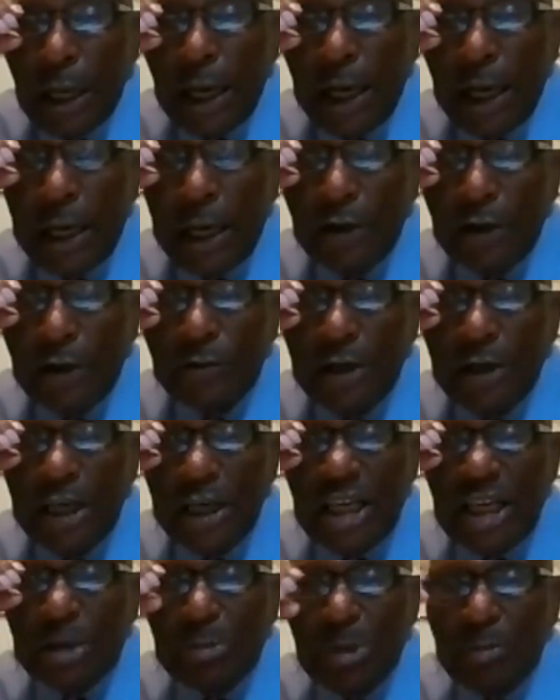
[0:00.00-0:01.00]
I have
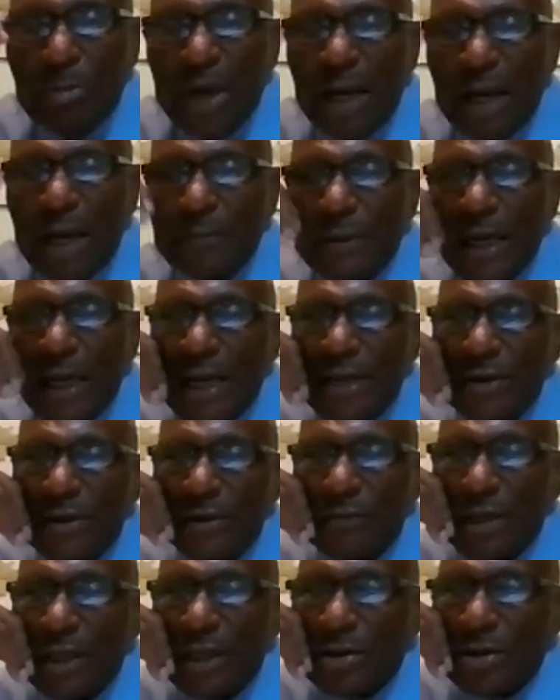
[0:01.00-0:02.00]
need to be baptized
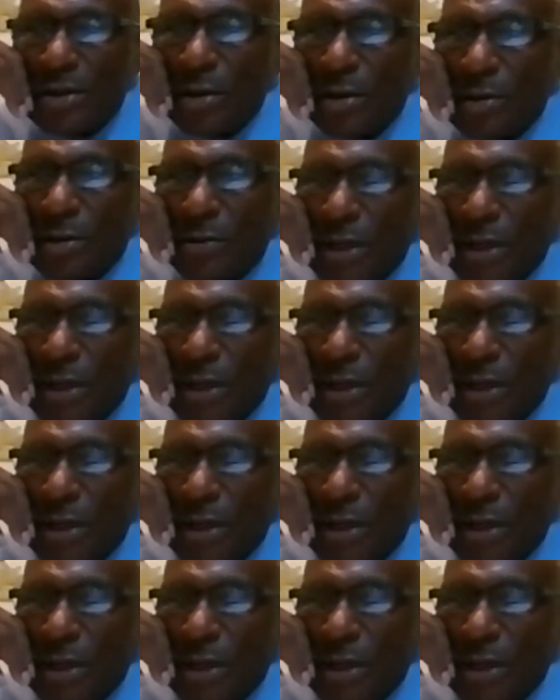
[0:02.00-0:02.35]
of thee, so